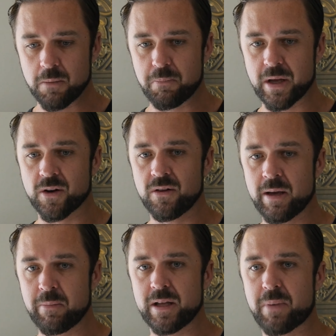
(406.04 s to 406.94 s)
but you're
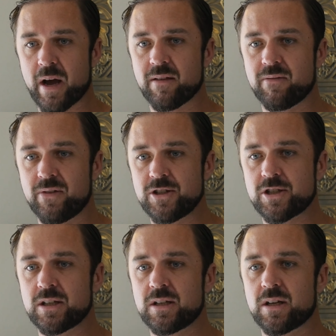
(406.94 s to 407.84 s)
limited by the
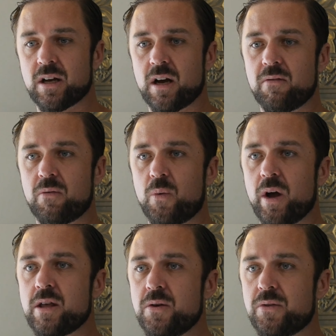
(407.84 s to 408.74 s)
vision of
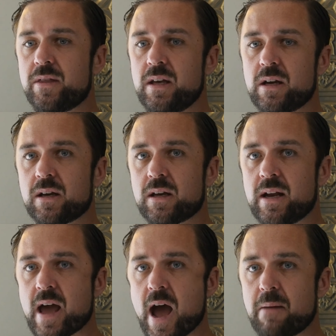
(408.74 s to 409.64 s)
what you think can
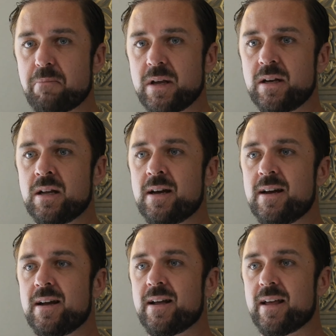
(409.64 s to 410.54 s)
happen
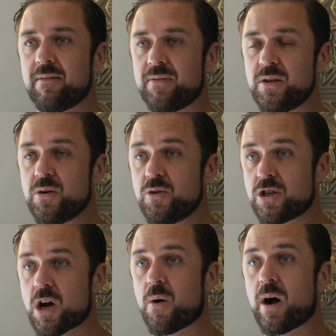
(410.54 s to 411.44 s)
if you
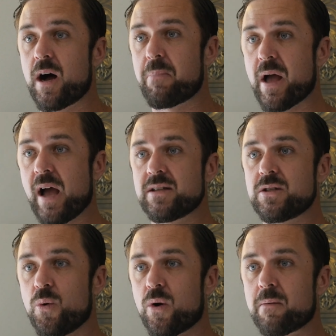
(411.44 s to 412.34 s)
show up as
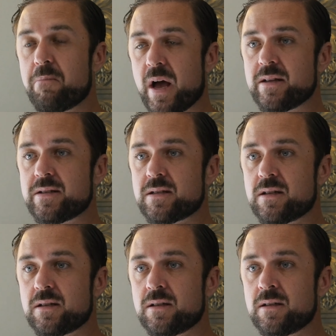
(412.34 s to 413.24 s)
your best,
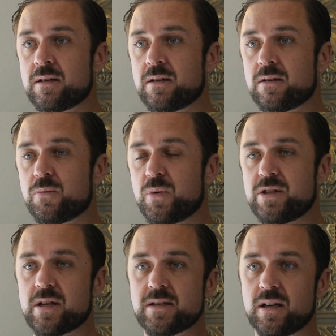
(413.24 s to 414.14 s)
which
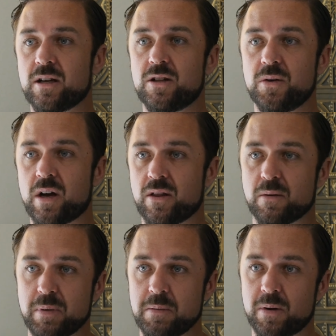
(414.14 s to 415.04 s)
doesn't include other
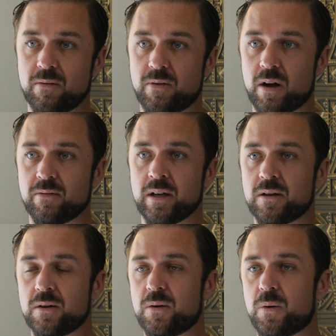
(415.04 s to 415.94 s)
people evolving
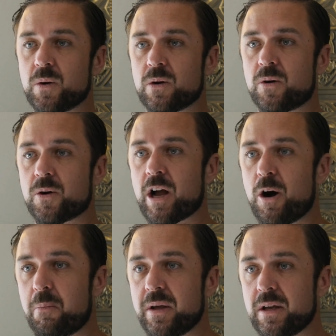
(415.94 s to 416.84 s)
or
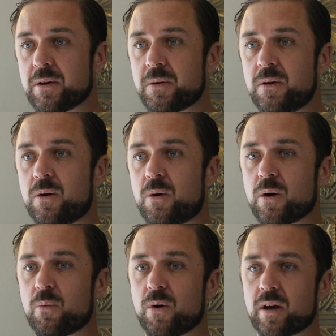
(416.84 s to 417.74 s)
helping you or
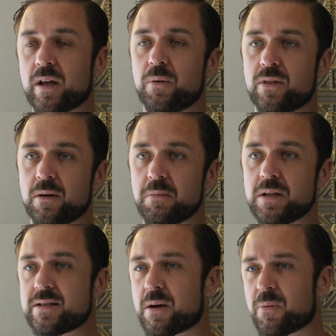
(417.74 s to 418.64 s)
working with them in
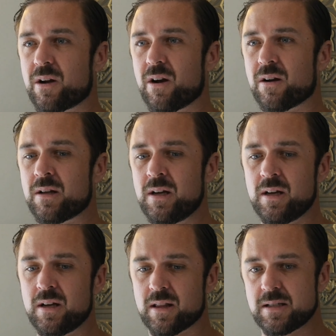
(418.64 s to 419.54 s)
some regard.
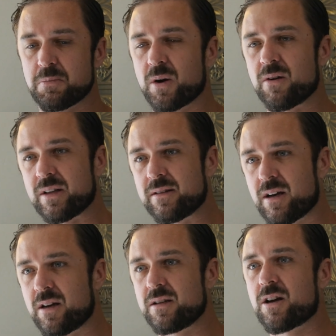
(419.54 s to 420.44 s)
That's more of an
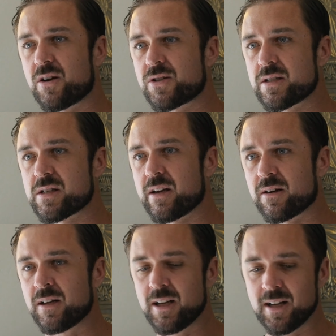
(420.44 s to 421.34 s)
unconscious layer
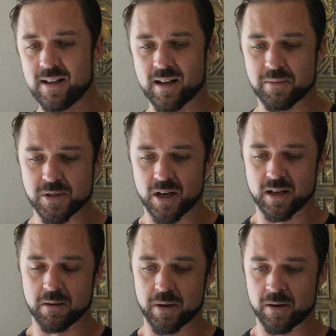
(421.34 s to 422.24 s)
that I'm
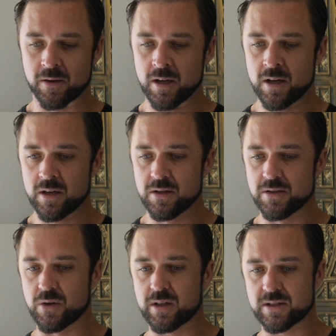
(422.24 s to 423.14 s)
talking about.
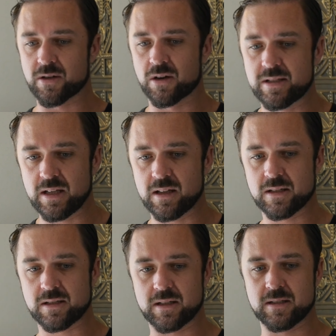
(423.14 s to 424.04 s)
So you can start
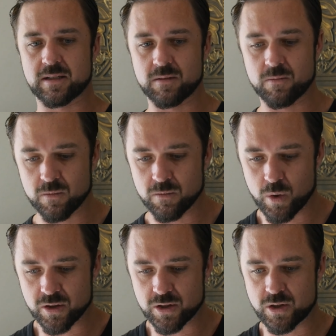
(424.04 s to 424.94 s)
this
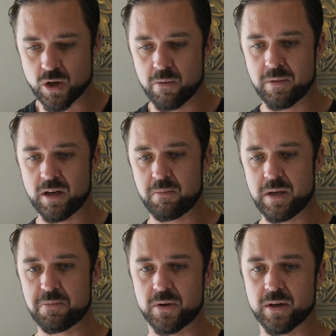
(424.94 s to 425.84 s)
where so many
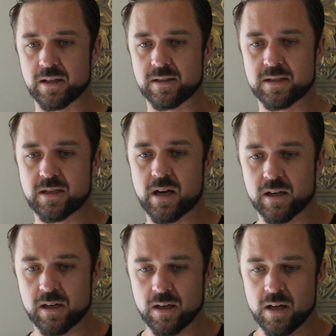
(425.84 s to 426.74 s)
people get
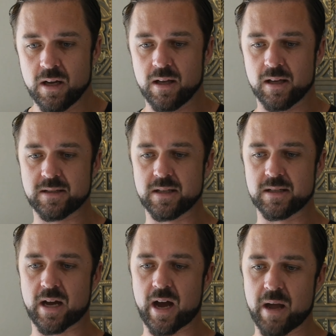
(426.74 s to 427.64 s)
stuck is this
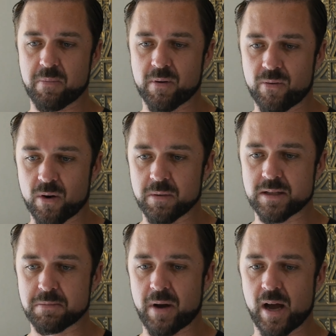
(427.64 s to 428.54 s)
high
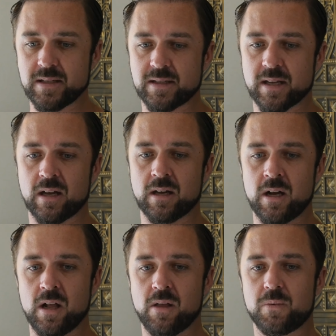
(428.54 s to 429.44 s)
performance mindset,
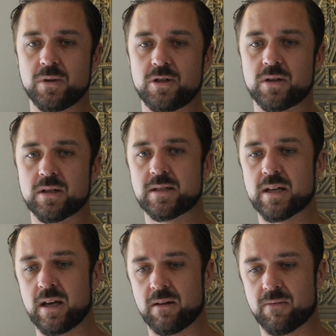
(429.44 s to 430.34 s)
which you can
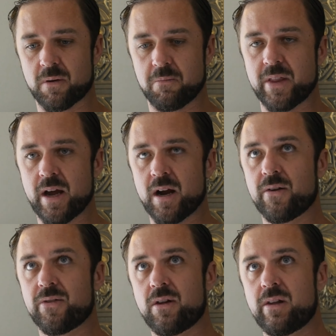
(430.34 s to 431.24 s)
say from there,
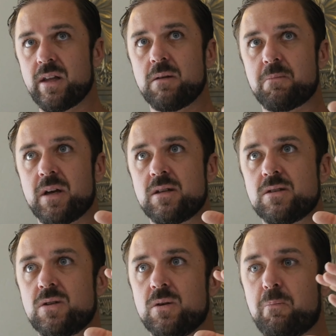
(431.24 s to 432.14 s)
the leap
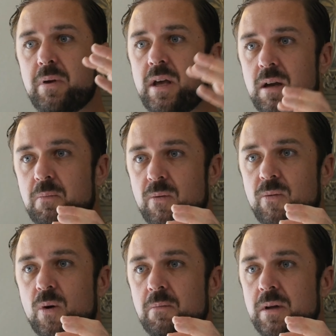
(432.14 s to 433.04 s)
into peak
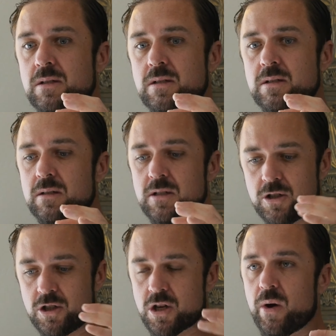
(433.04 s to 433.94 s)
performance to
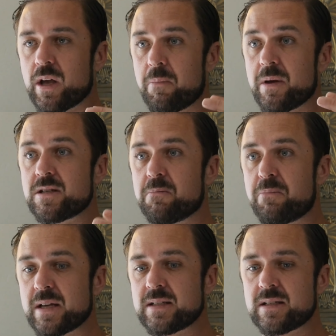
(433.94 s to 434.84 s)
showing up as your
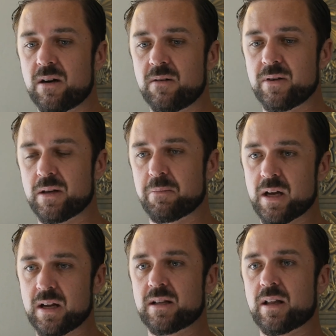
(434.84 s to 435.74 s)
best self. And I'm
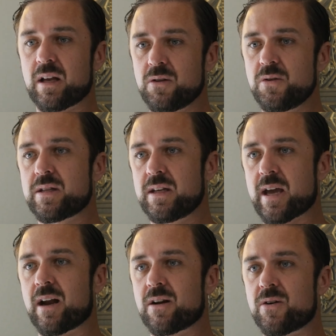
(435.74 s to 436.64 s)
going to loosely
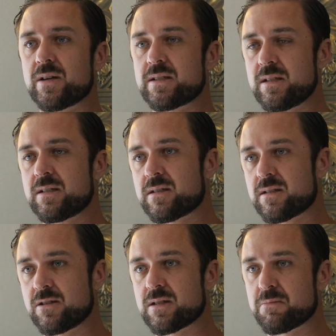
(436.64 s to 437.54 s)
categorize these
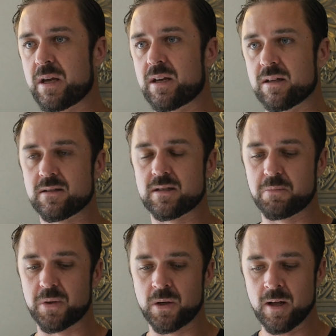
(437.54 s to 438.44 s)
to just make it
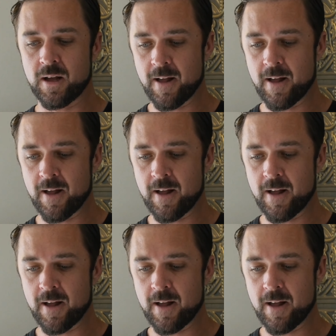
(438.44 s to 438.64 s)
simple.